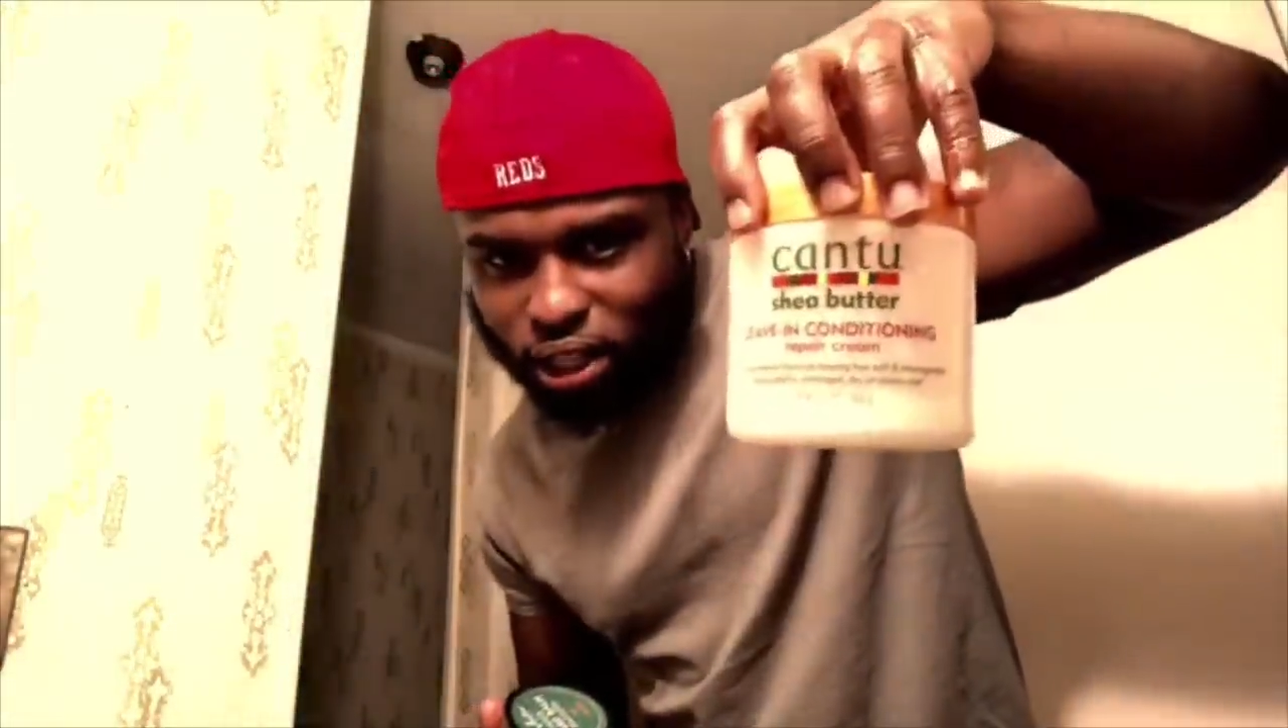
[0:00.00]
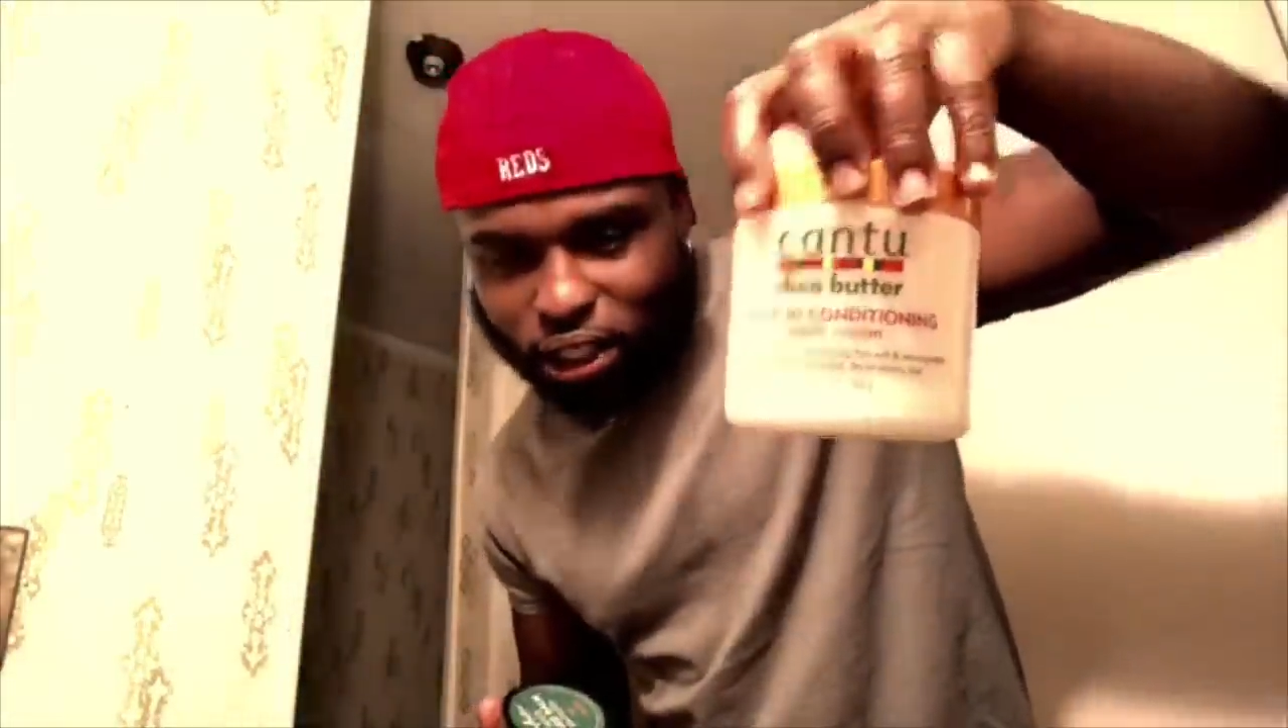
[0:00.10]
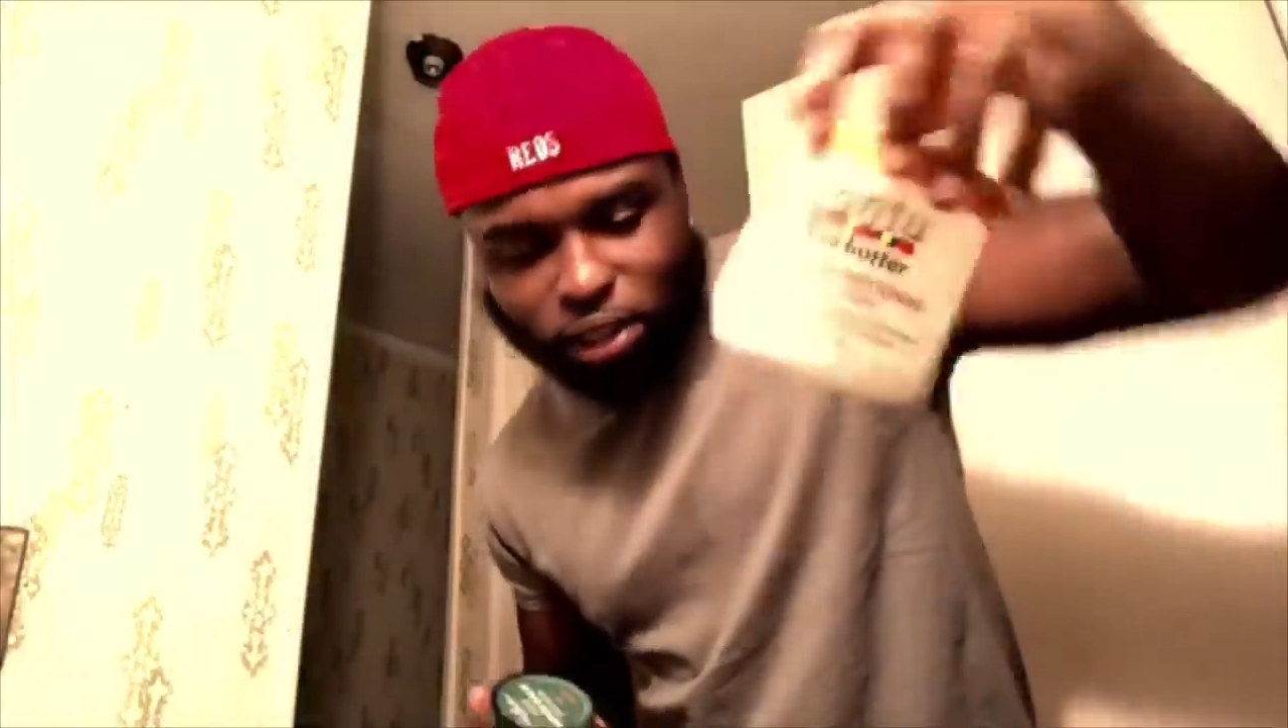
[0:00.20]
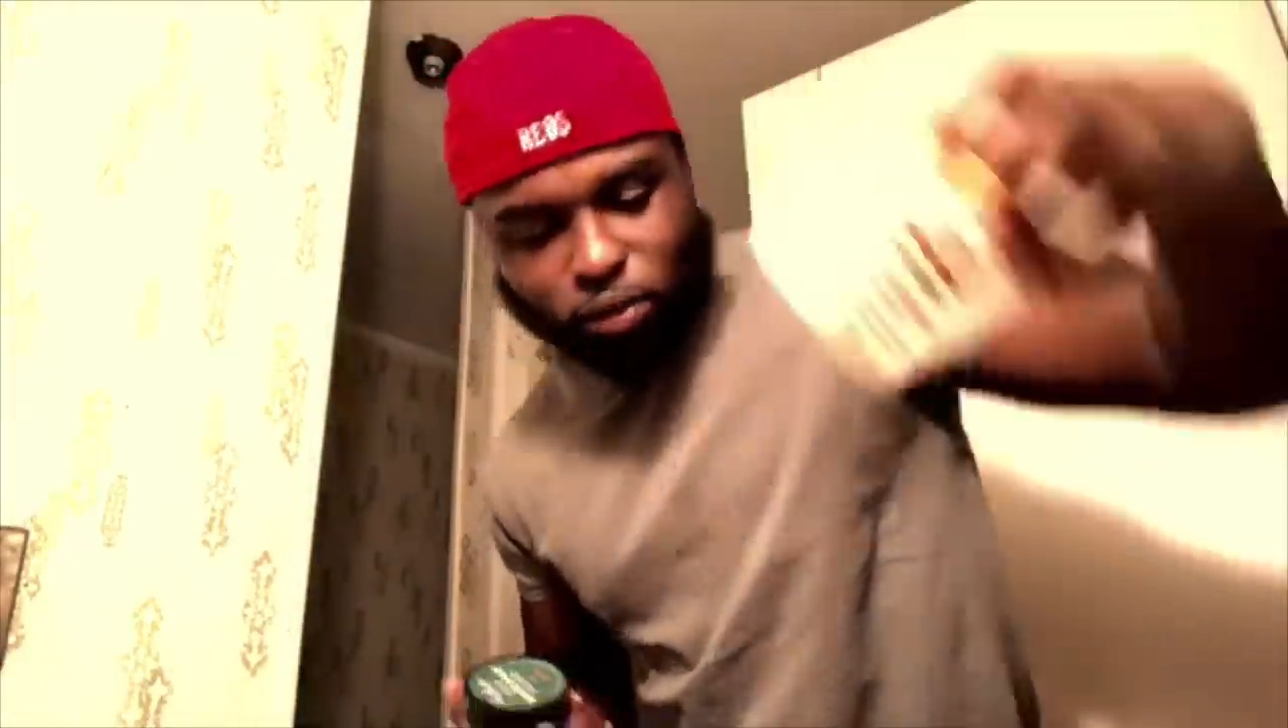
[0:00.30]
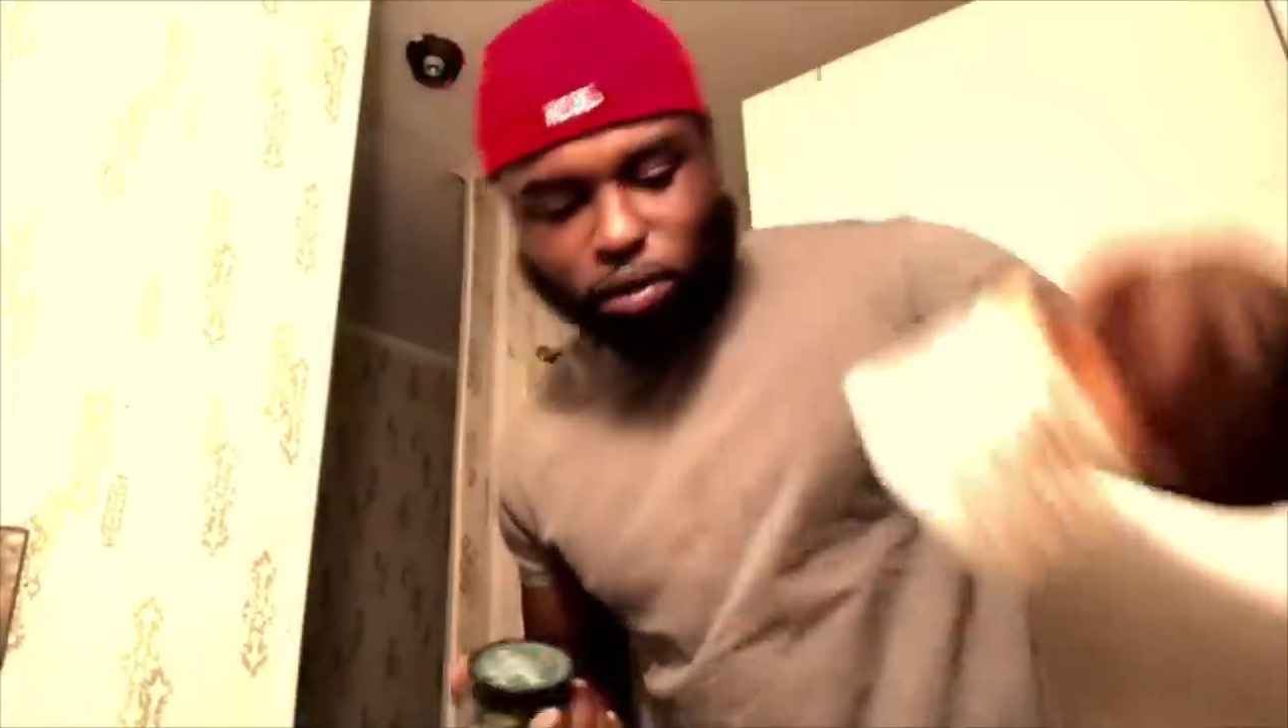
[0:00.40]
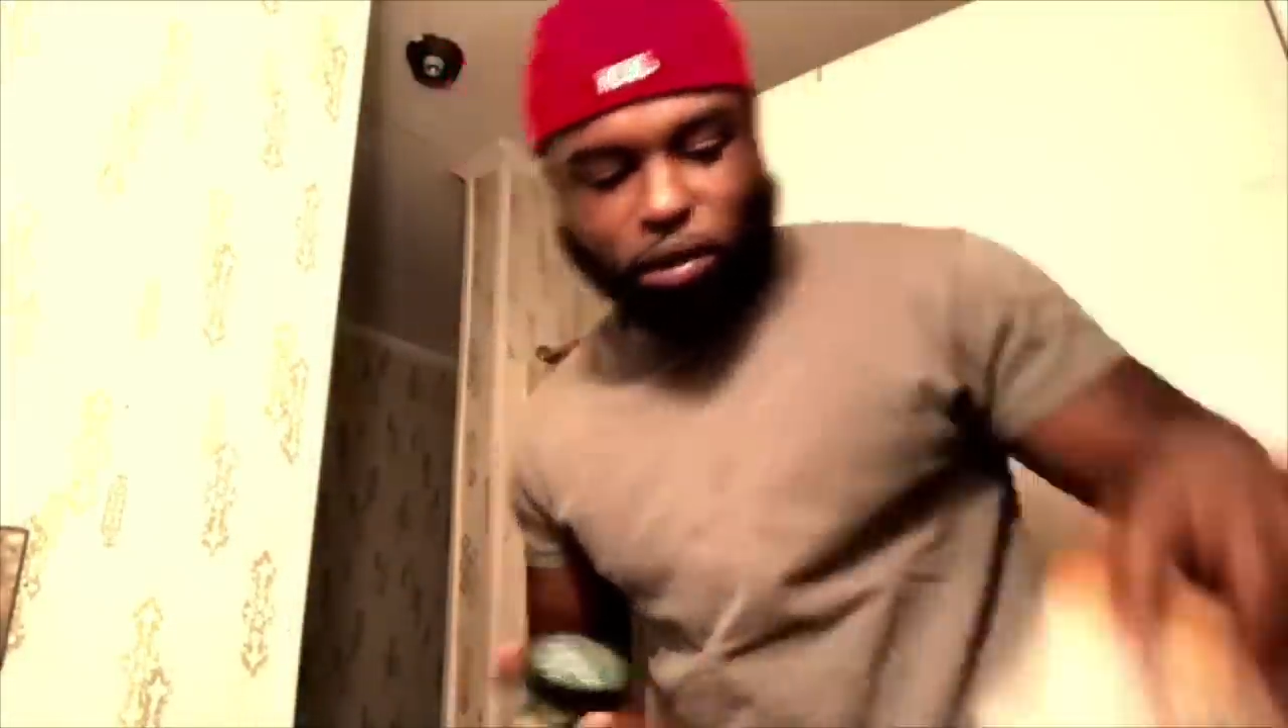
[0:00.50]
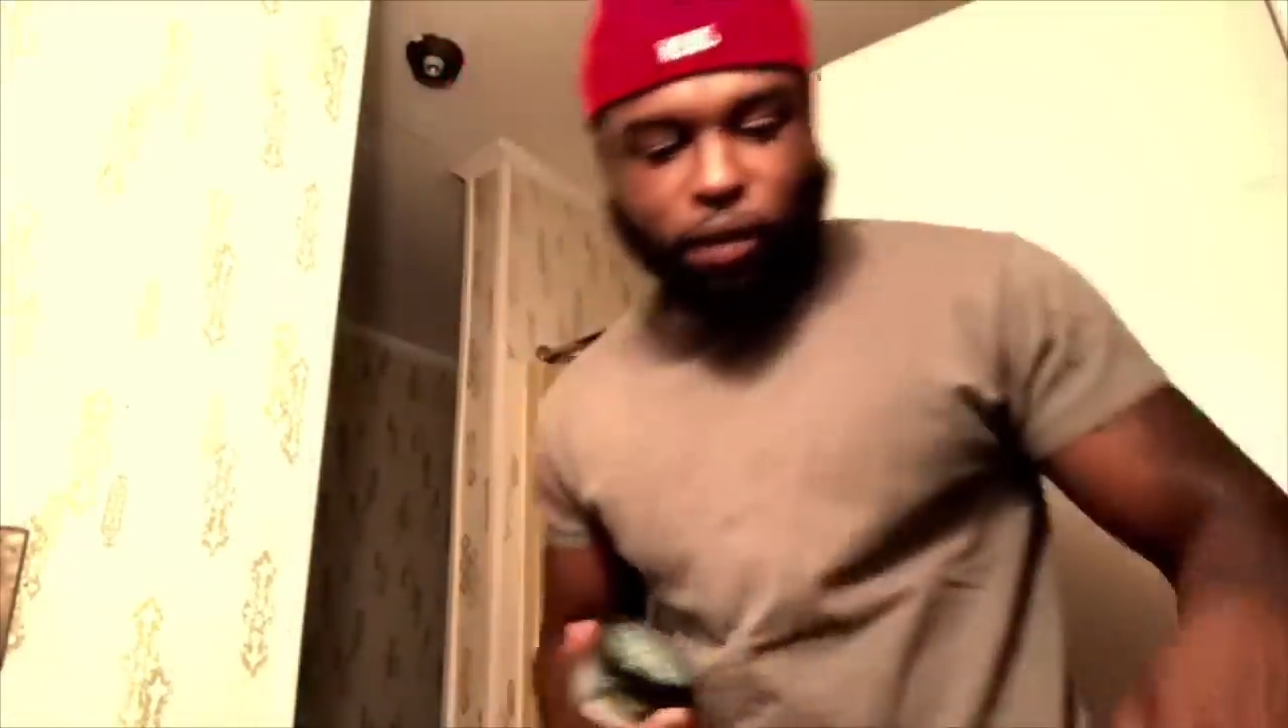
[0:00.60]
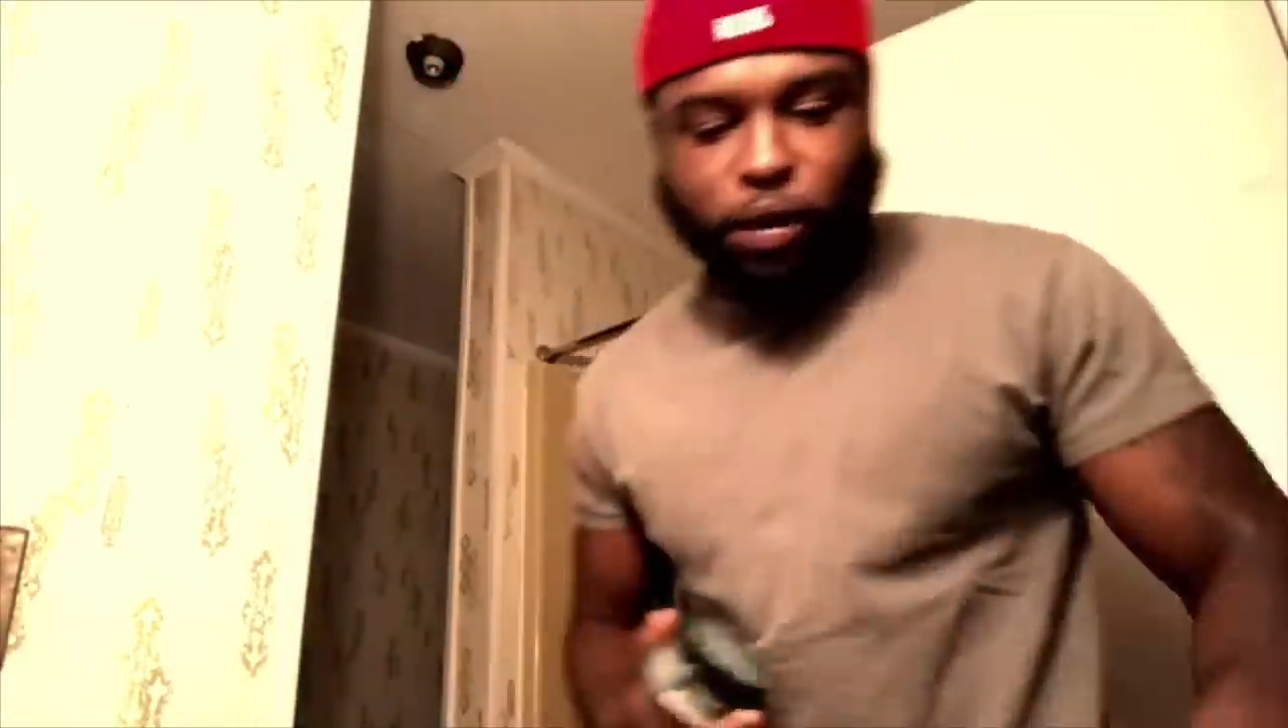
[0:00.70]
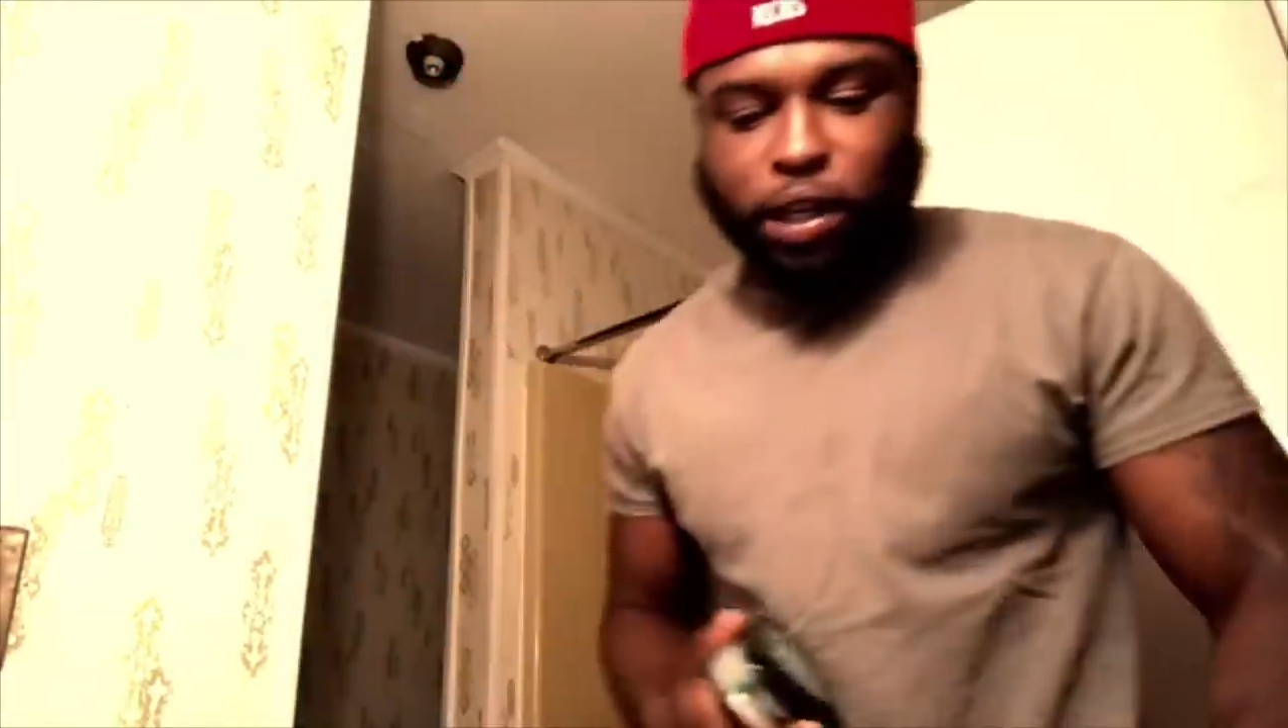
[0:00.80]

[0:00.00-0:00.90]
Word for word: this is some leave-in